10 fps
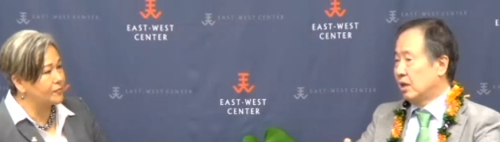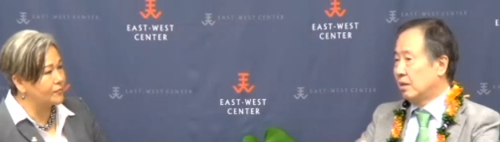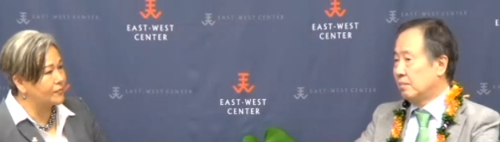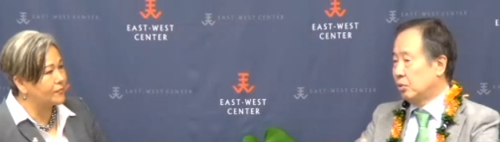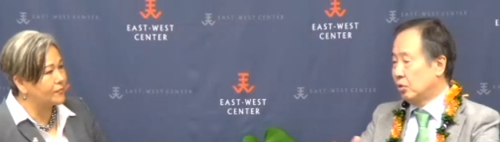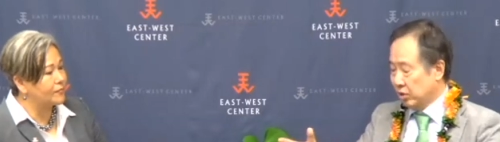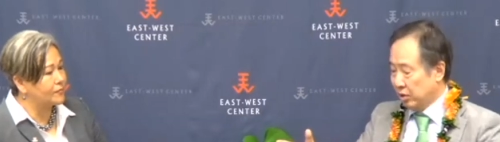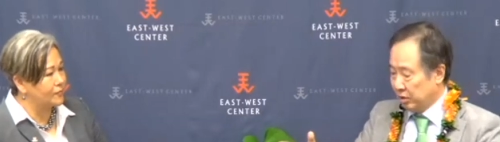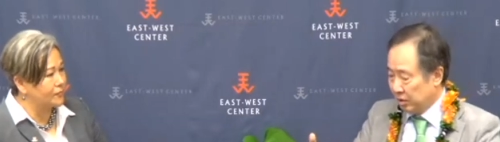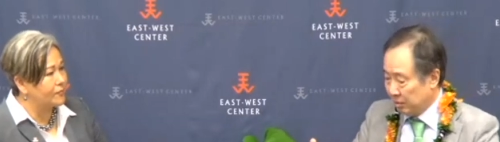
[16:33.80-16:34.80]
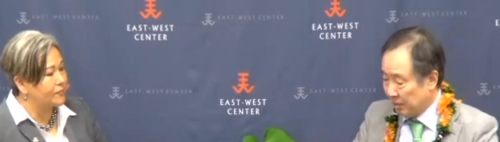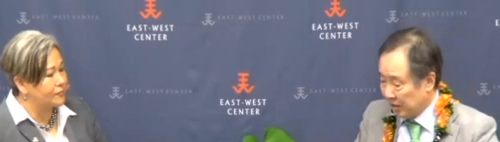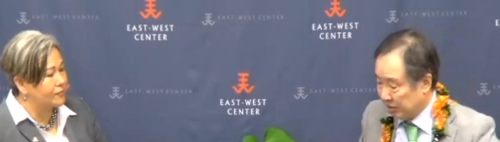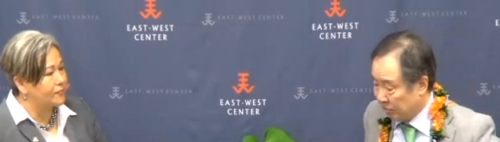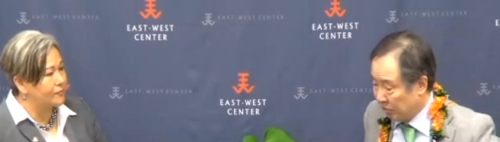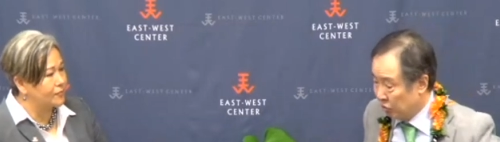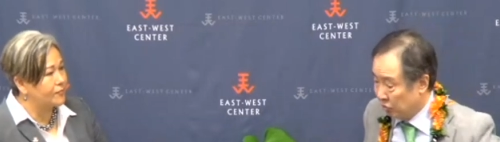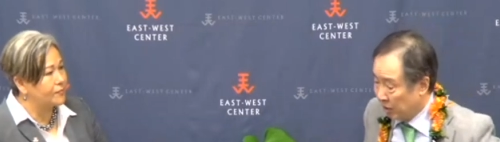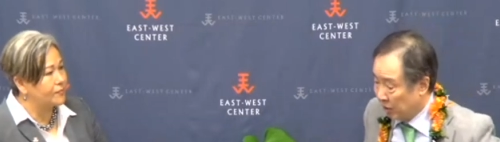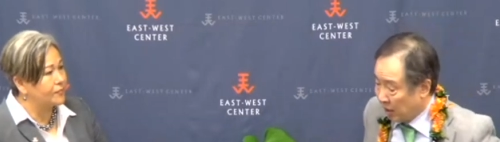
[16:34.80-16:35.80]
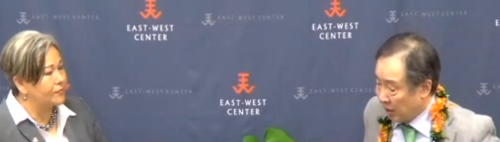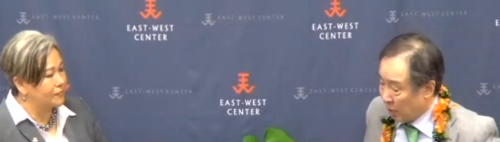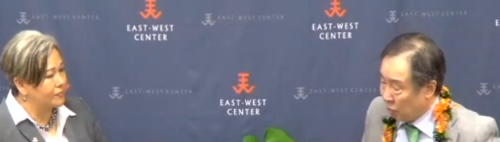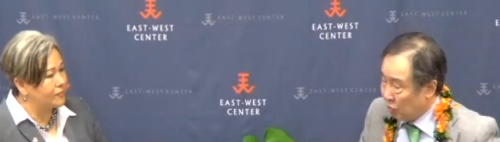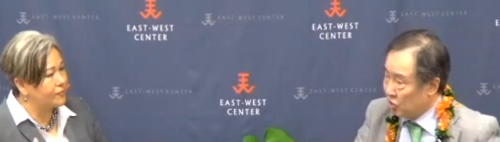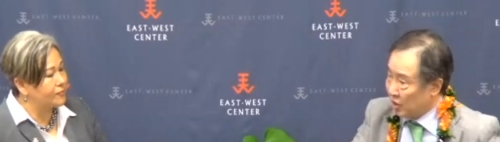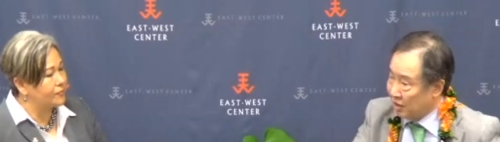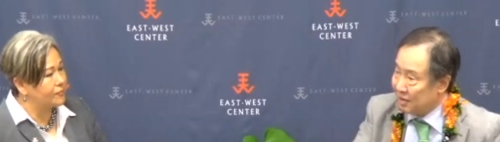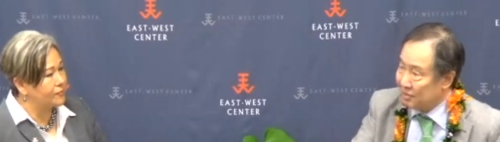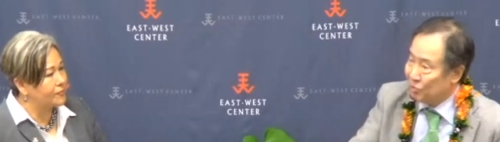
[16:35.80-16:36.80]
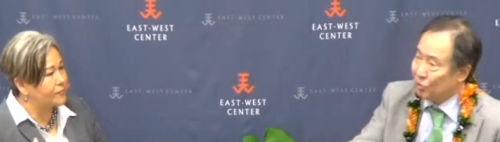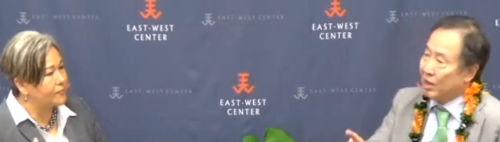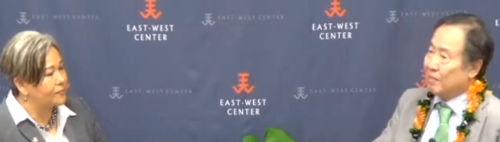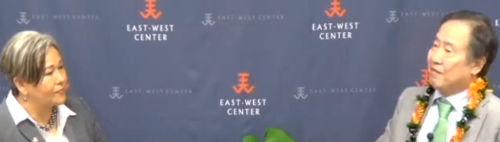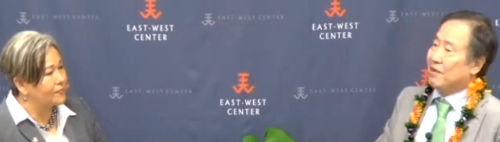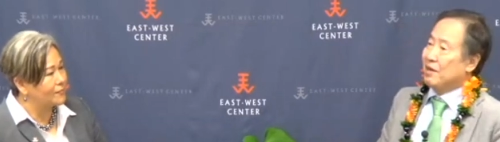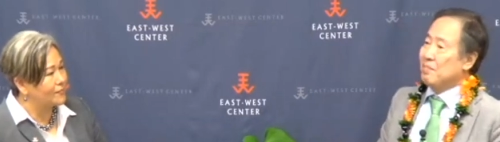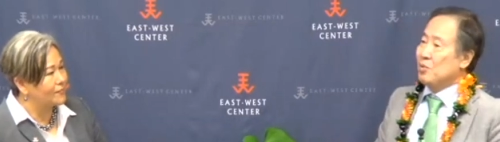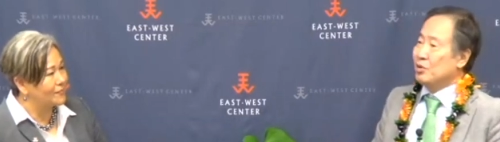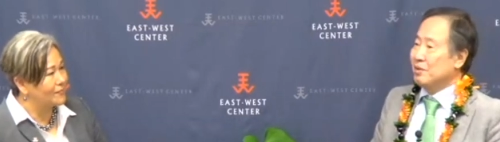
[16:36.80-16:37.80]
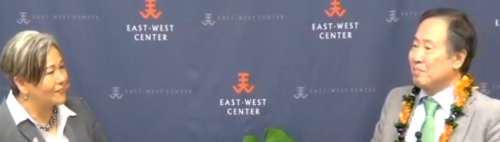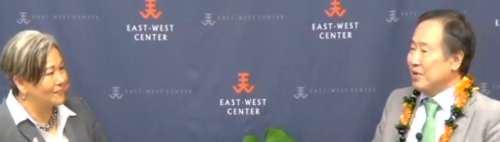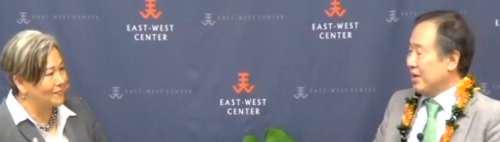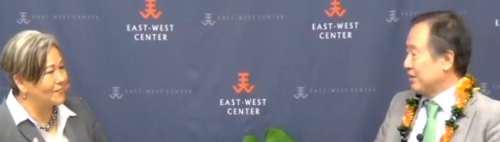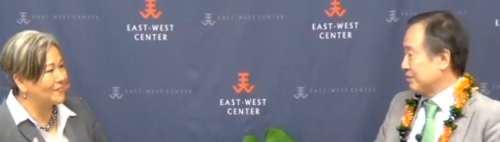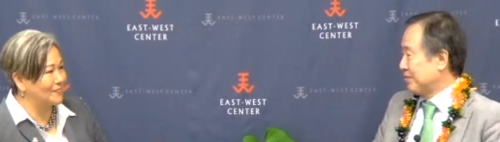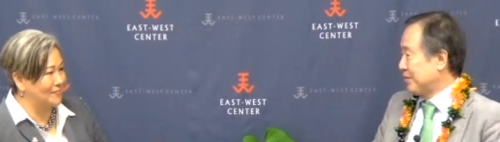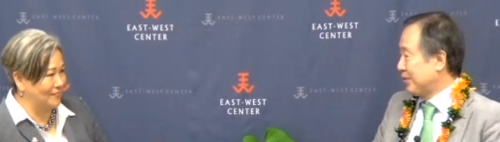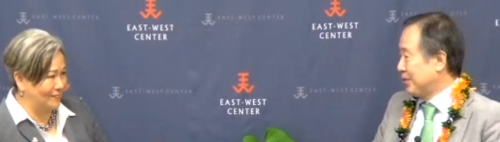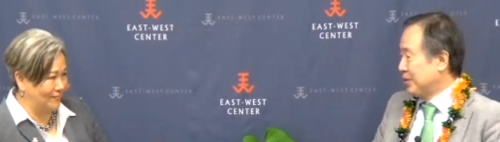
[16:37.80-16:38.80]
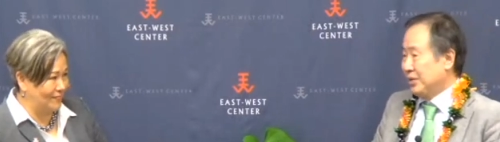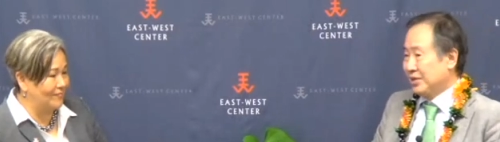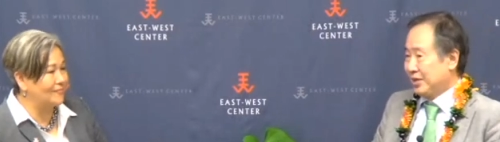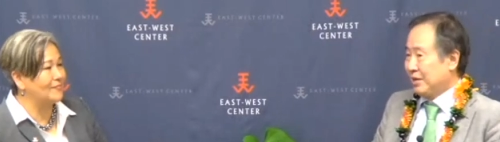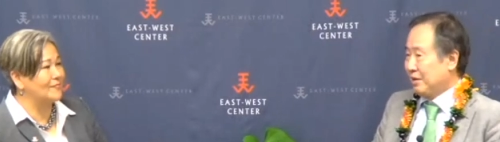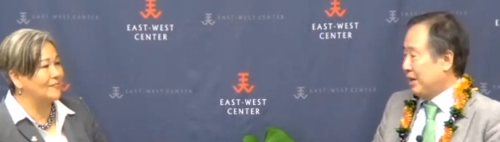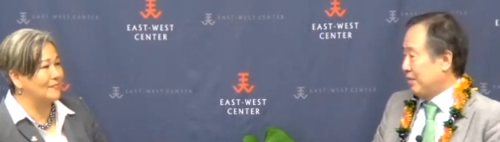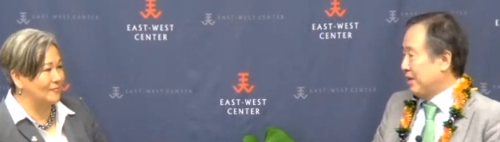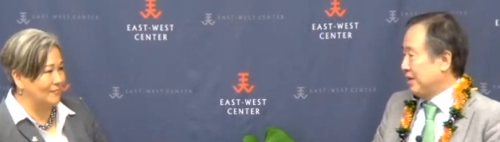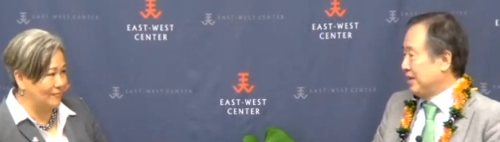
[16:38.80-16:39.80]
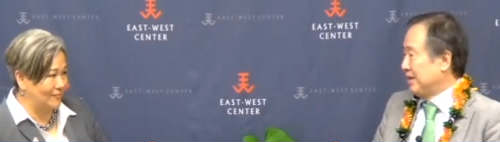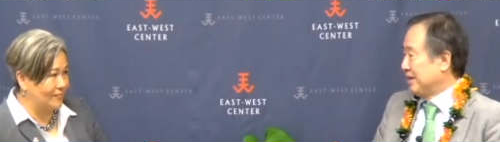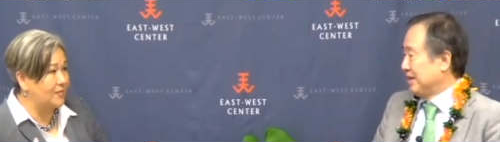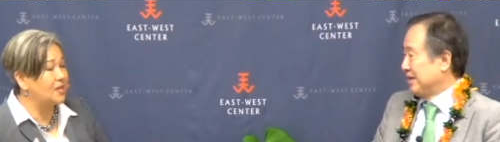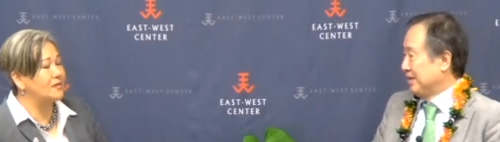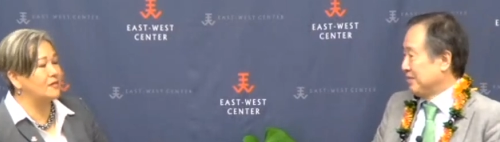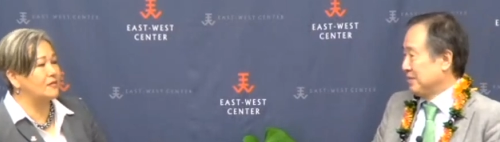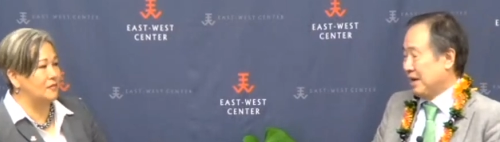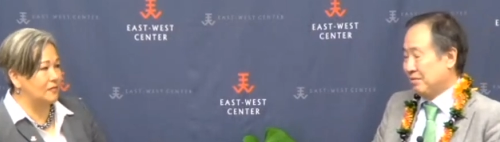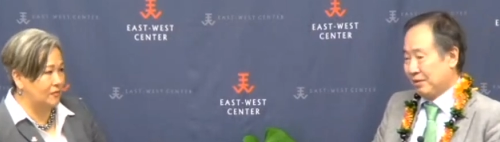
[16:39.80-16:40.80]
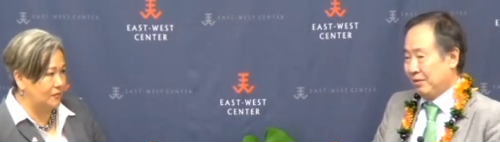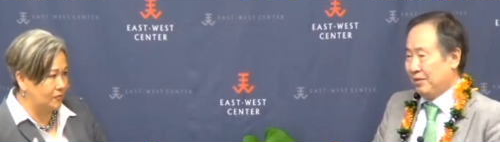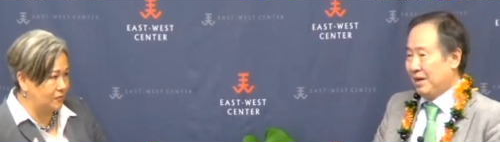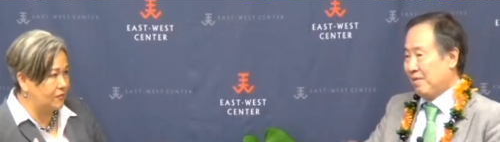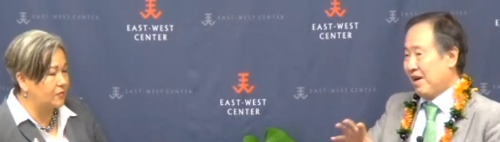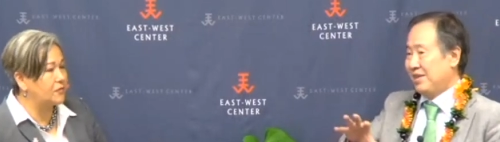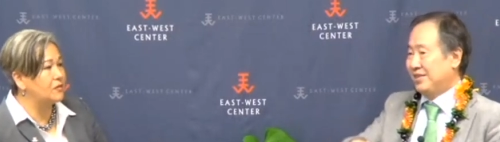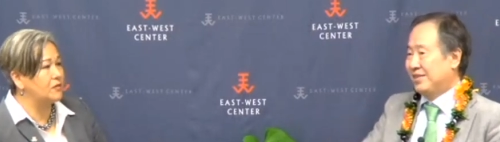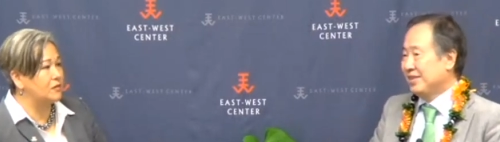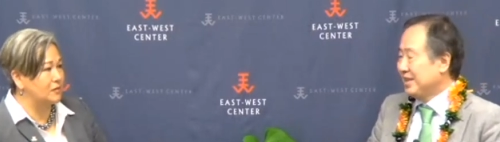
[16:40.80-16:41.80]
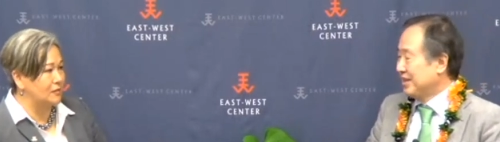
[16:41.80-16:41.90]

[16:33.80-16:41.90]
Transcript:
Speaker 1: uh, broader Indo Pacific region, which I think will have a very important implication for the state of Hawaii. You know, after all, Hawaii is